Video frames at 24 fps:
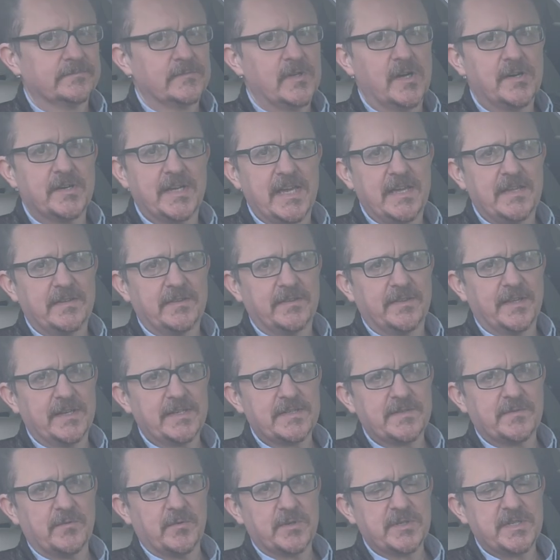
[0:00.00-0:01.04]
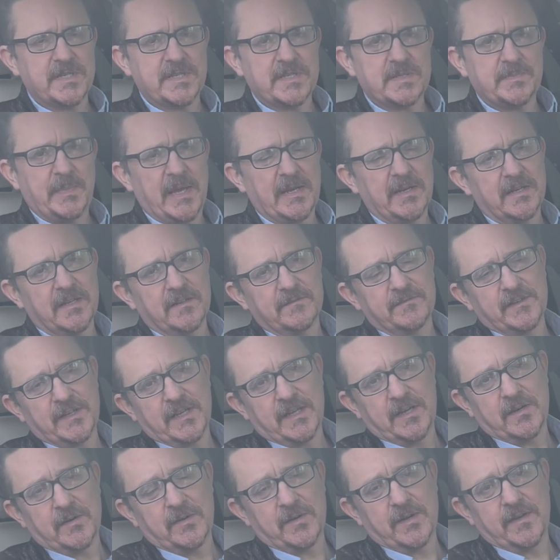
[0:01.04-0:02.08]
Okay, thanks for watching this pedal out
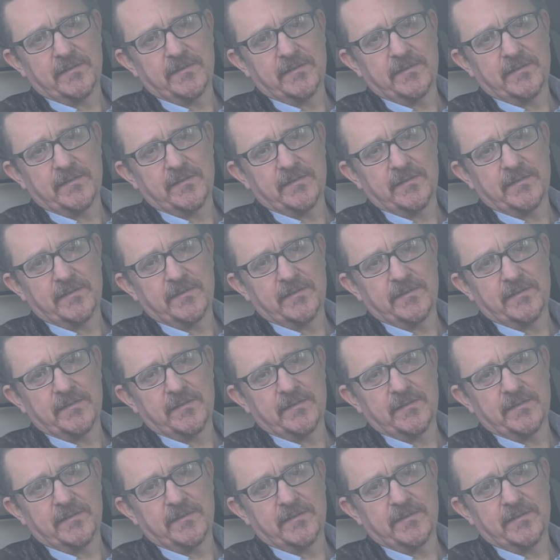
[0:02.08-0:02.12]
video.